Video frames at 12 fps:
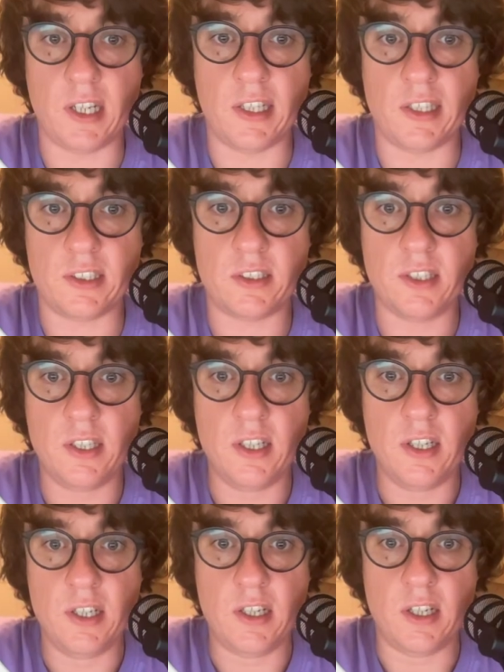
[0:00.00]
That's one.
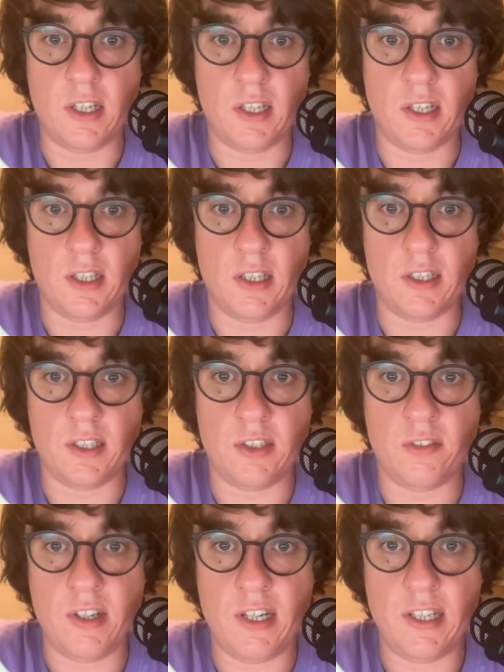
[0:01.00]

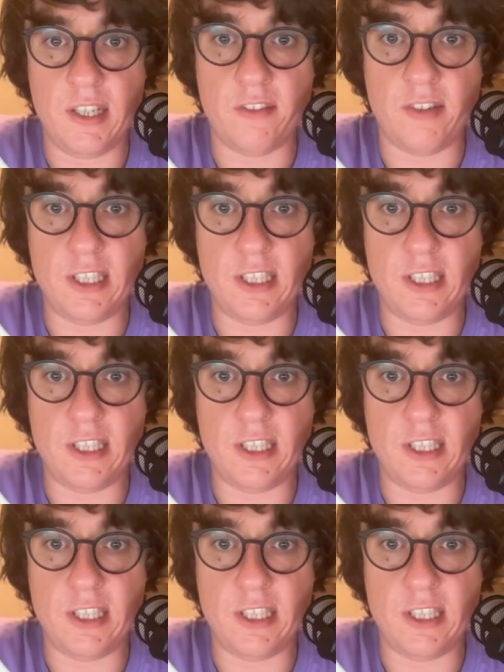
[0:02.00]
And two,